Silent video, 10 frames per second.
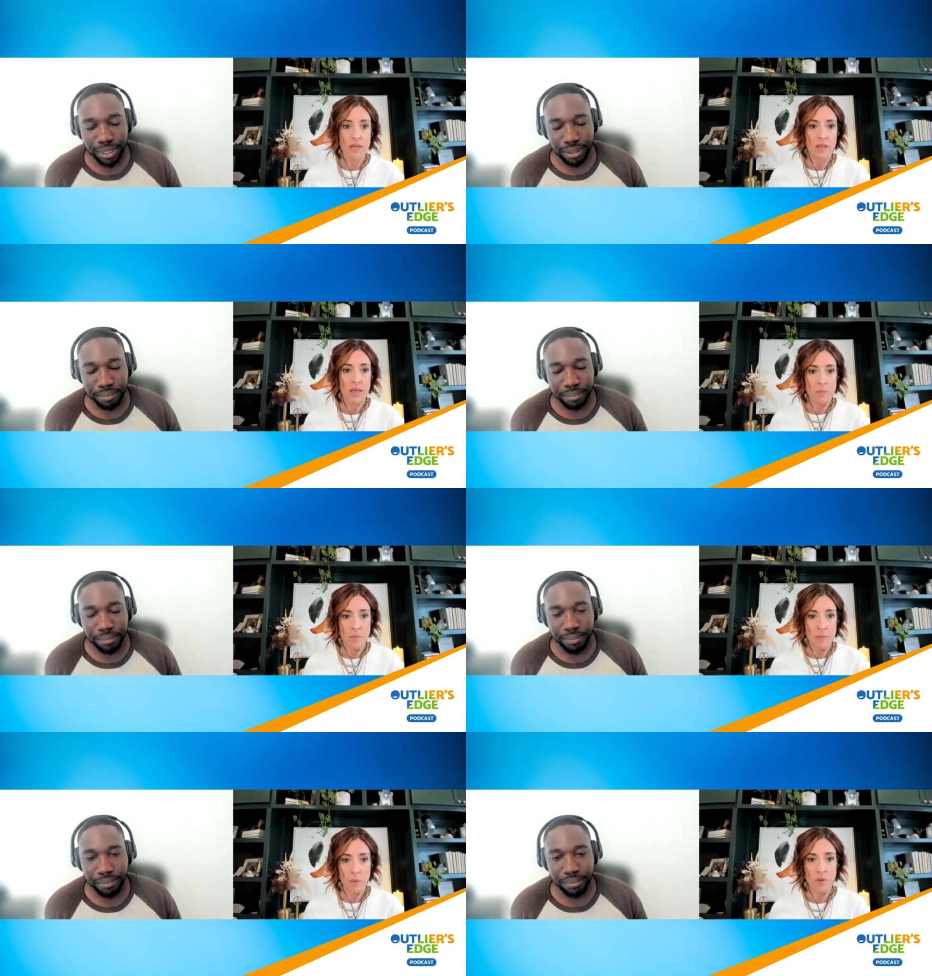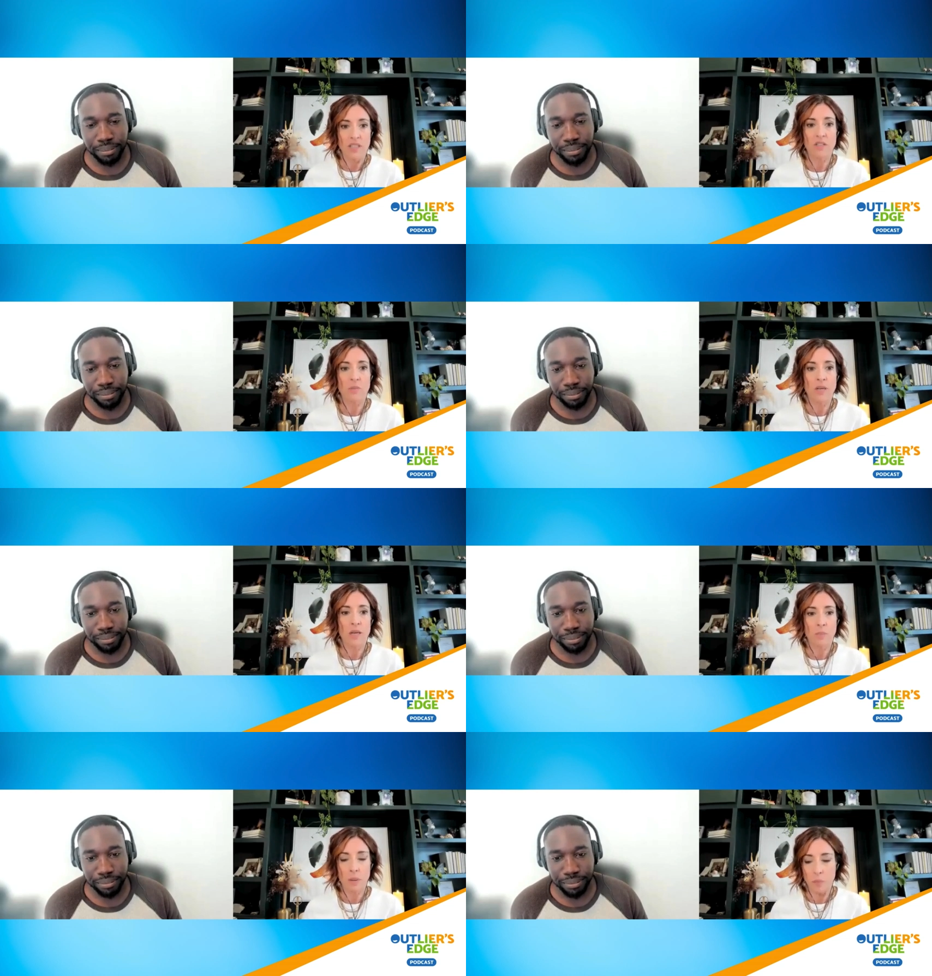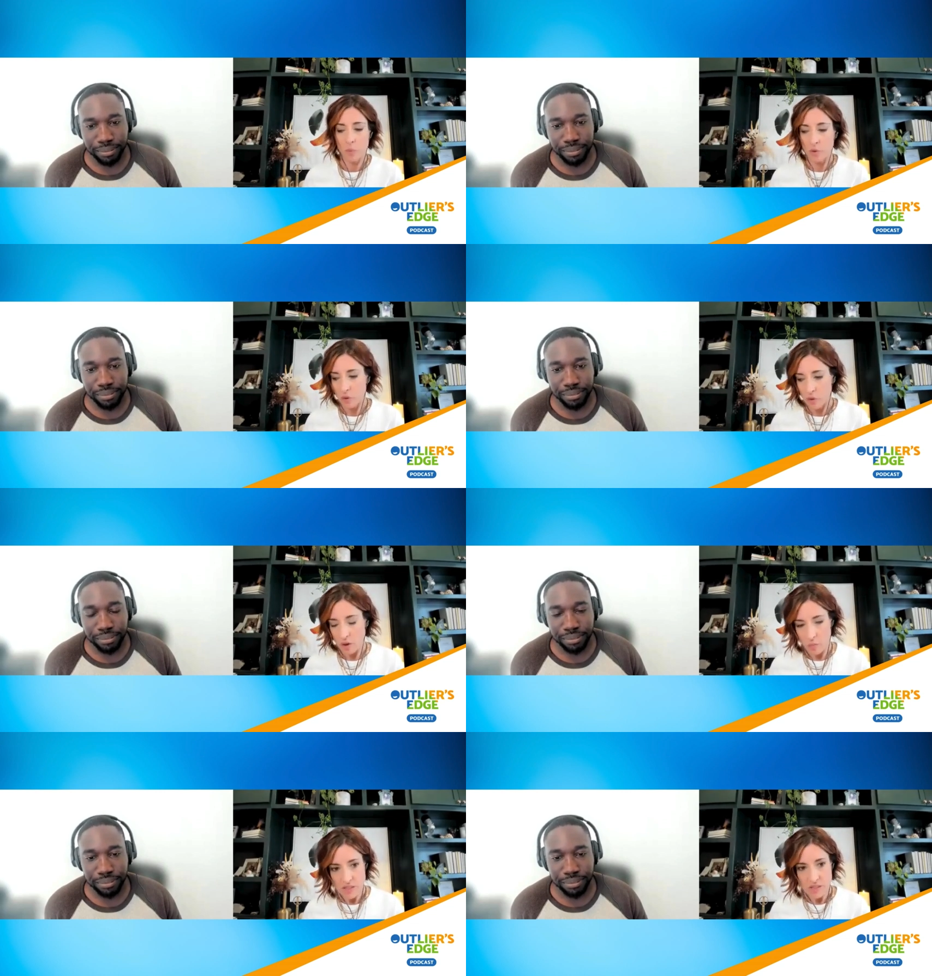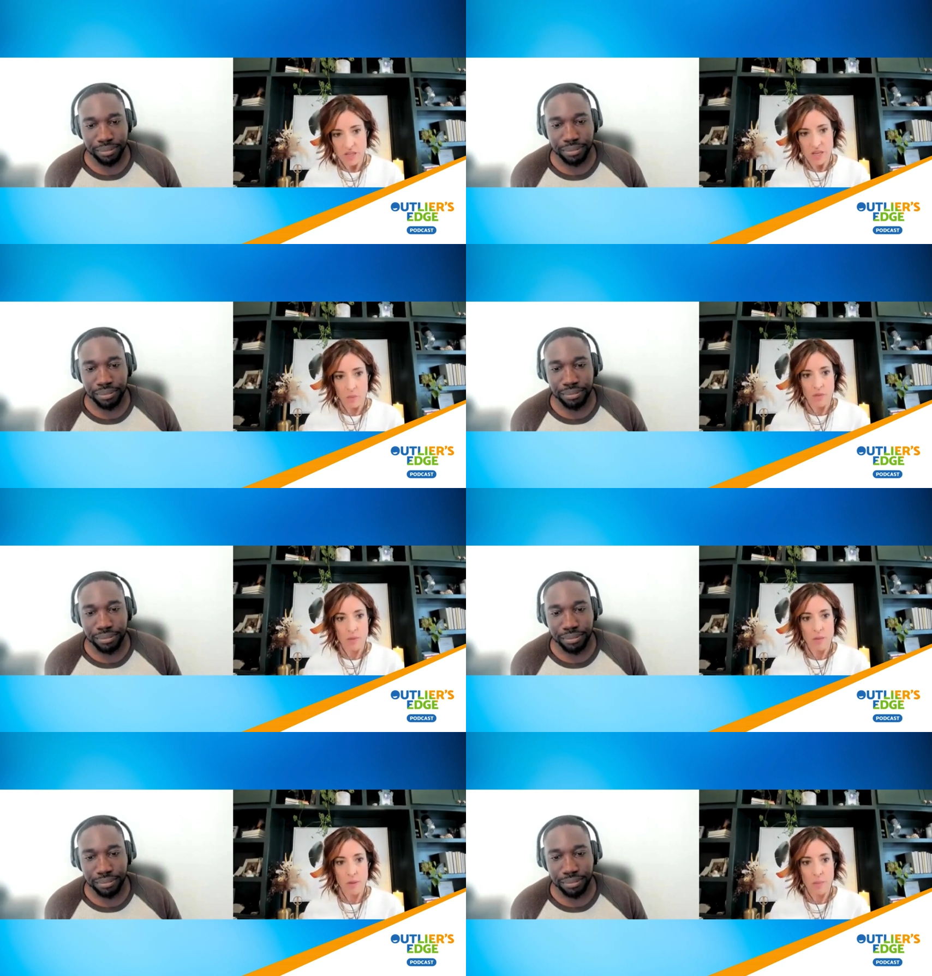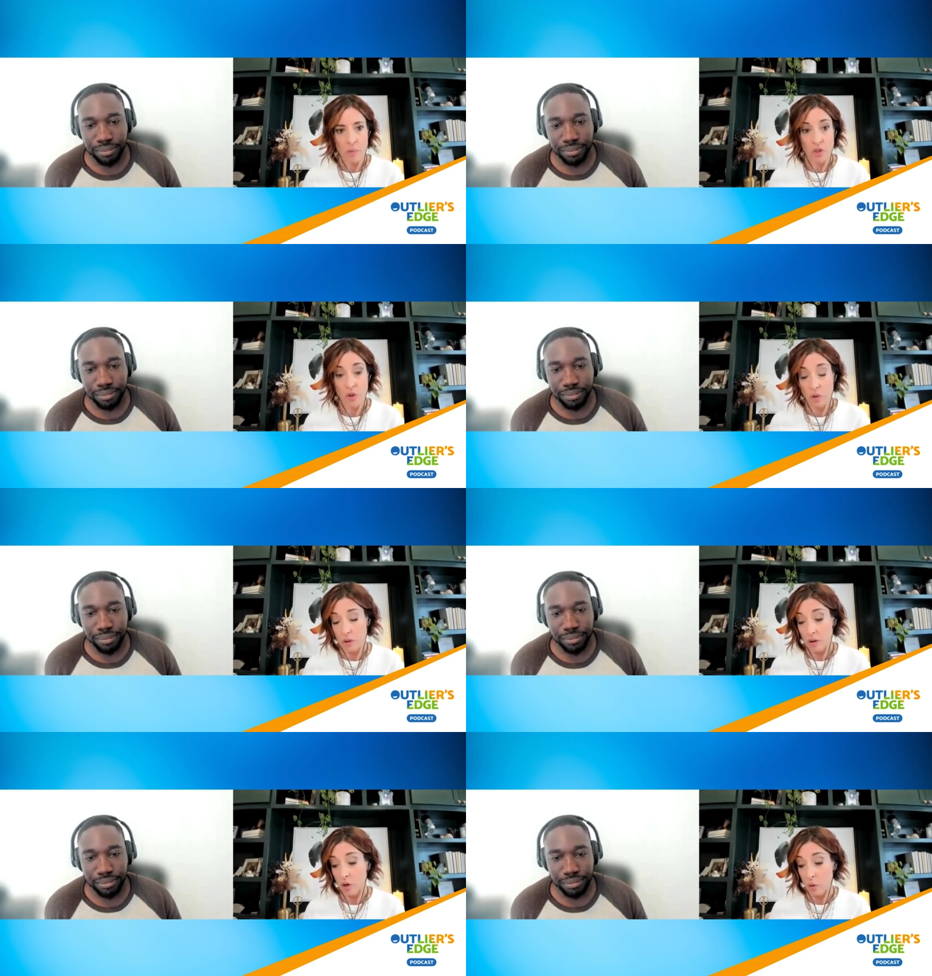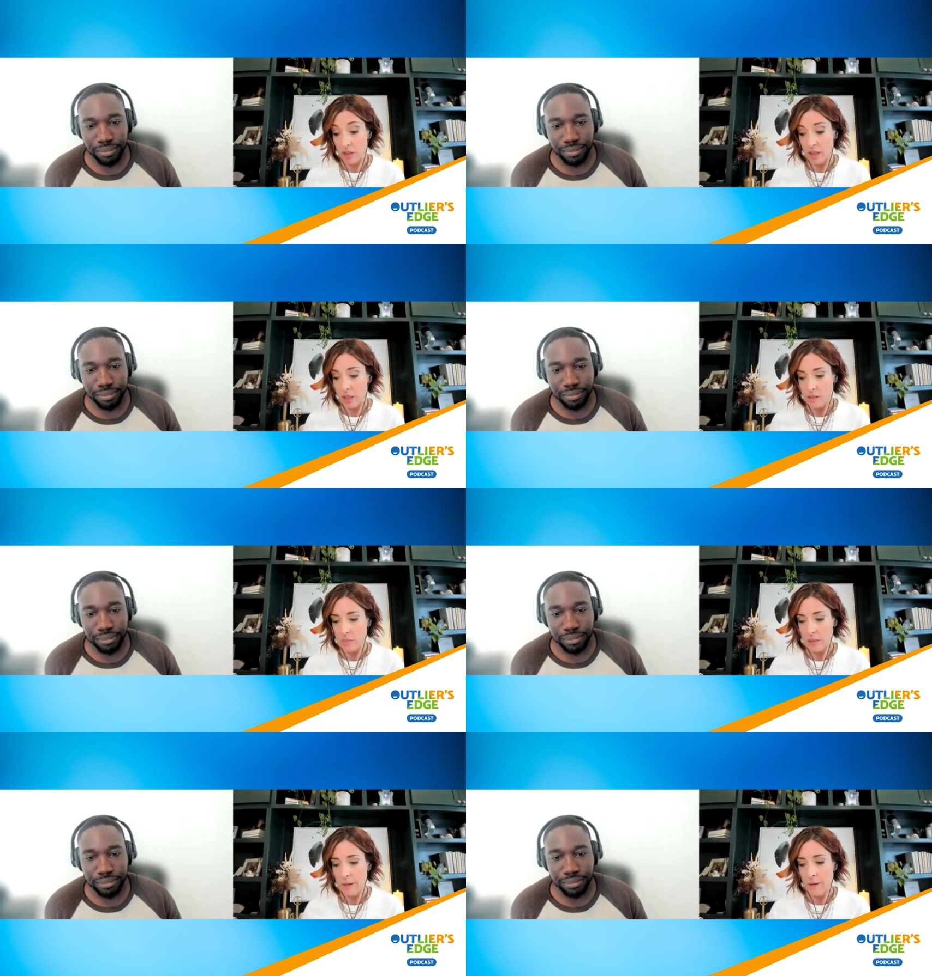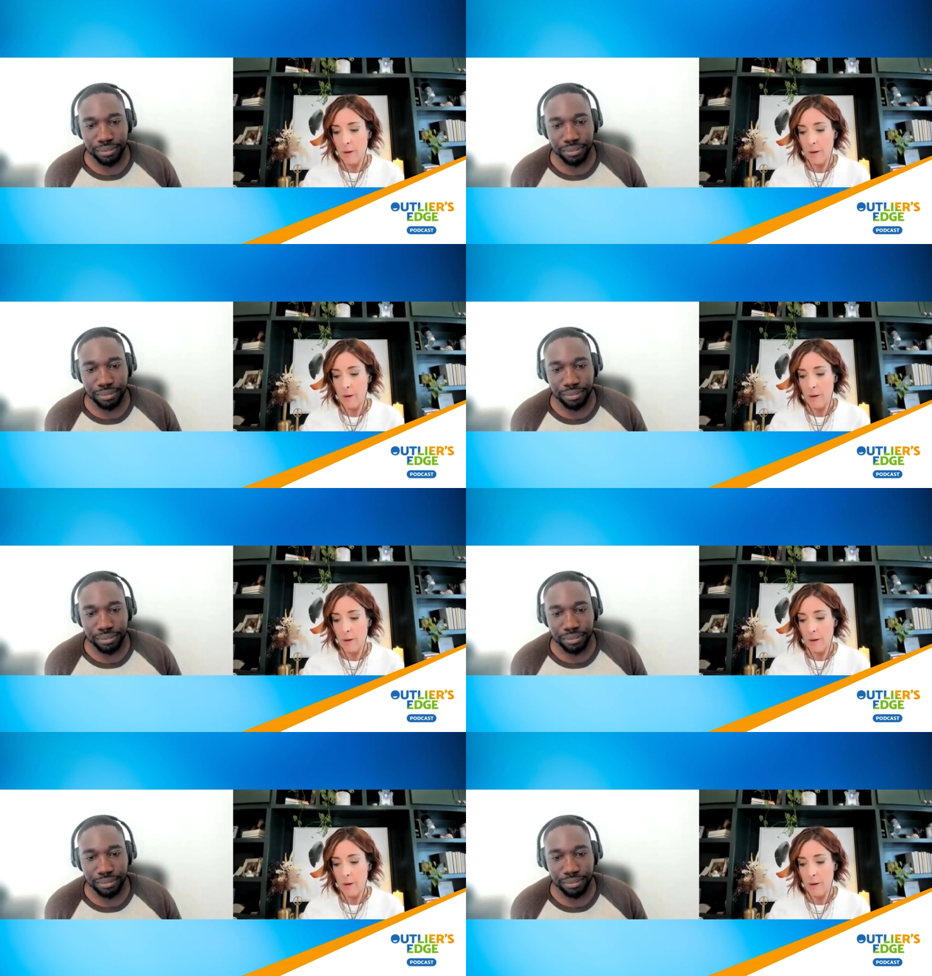Speaker 1: like people will leave me people will no longer resonate with me people will no longer relate to me